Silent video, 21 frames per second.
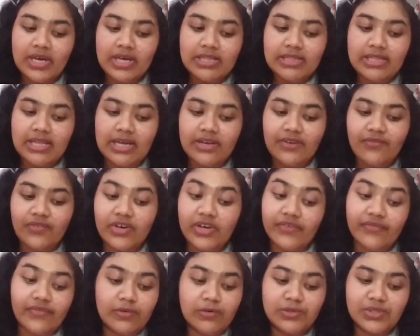Then for
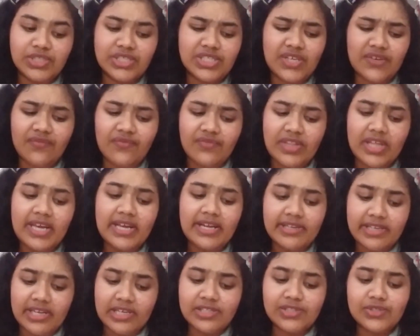refugees, if they
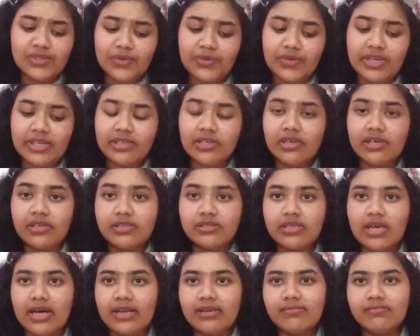intend to
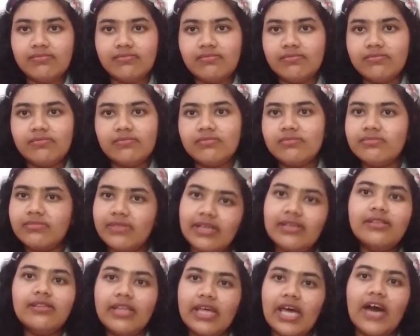return, and
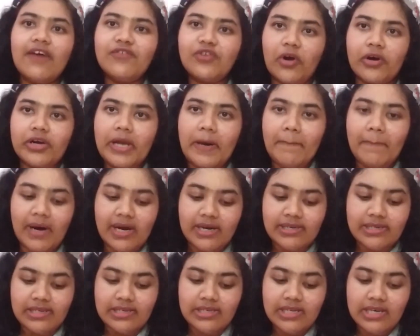then they have not
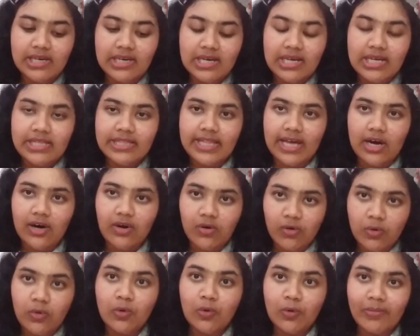abandoned their
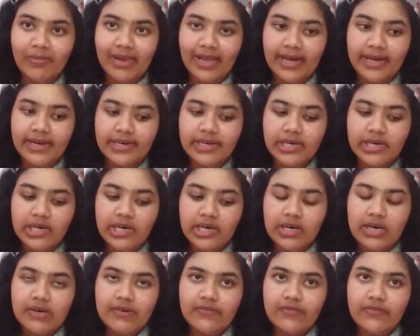homeland.
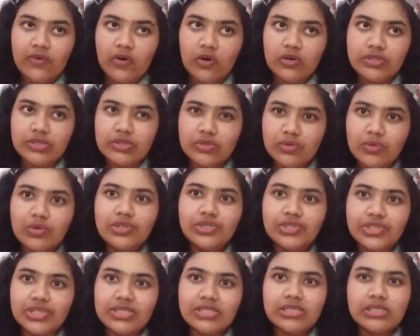For
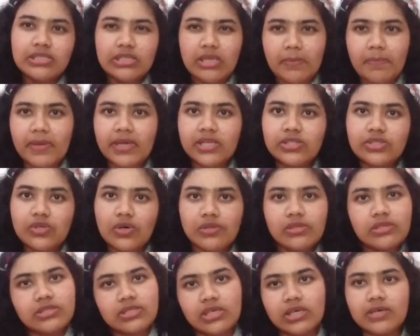soldiers, it depends on
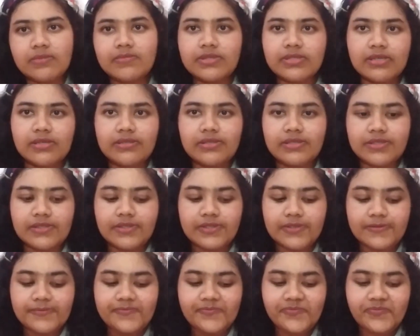the
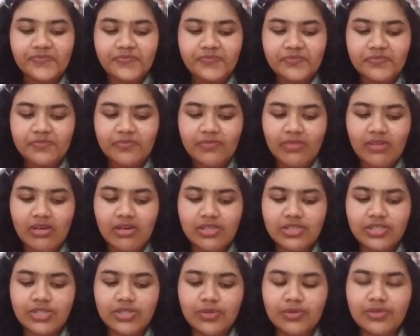circumstances.
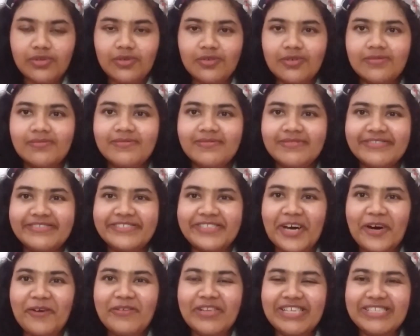So
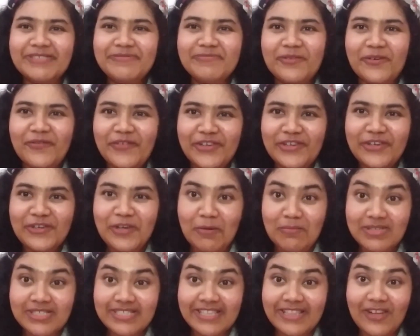now let's move into
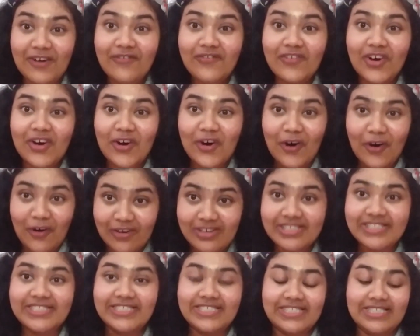domicile of
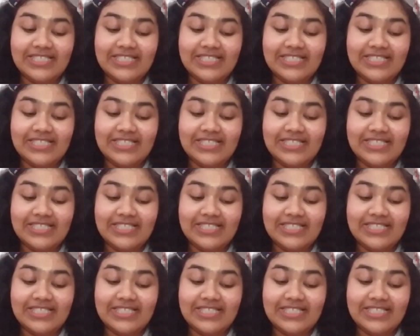origin.